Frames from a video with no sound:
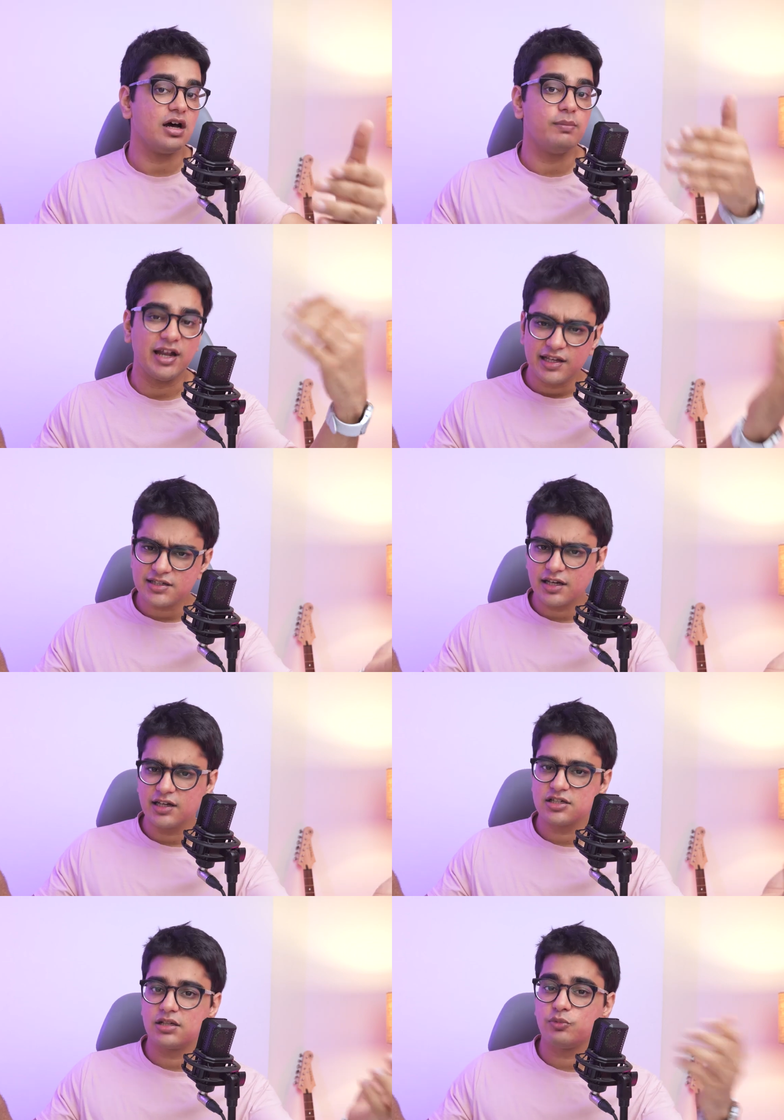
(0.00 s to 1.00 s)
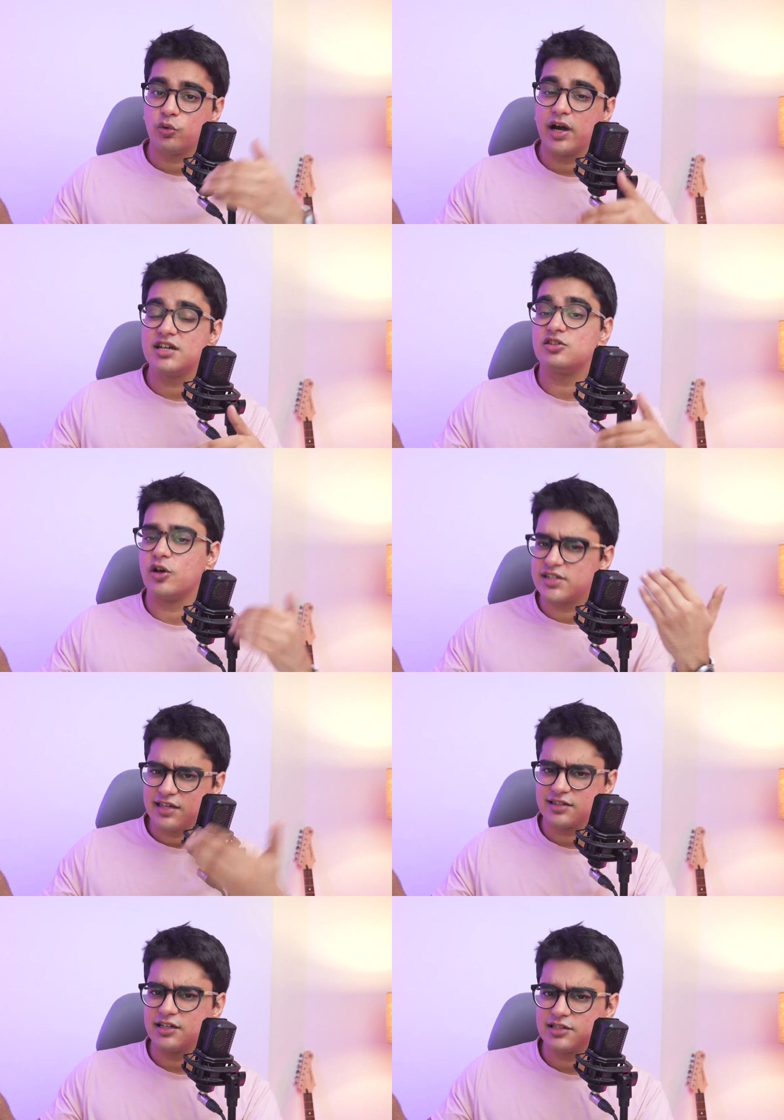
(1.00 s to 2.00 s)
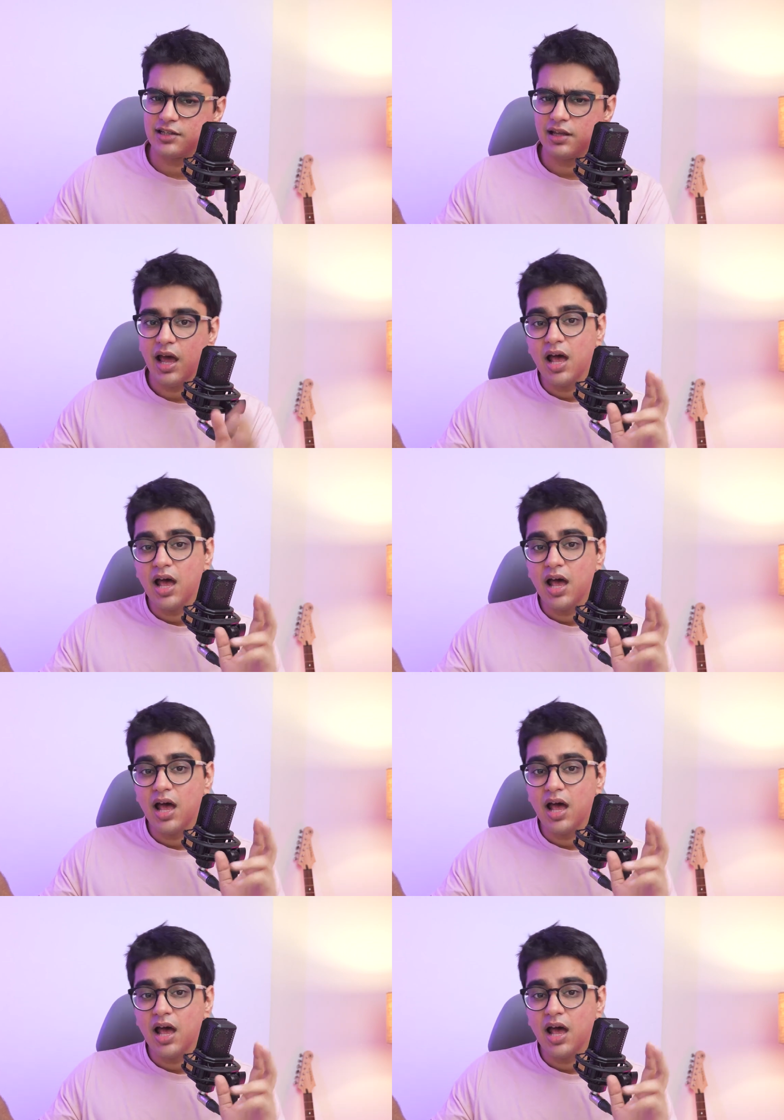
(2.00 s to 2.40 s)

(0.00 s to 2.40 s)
a balanced connection provides noise cancellation,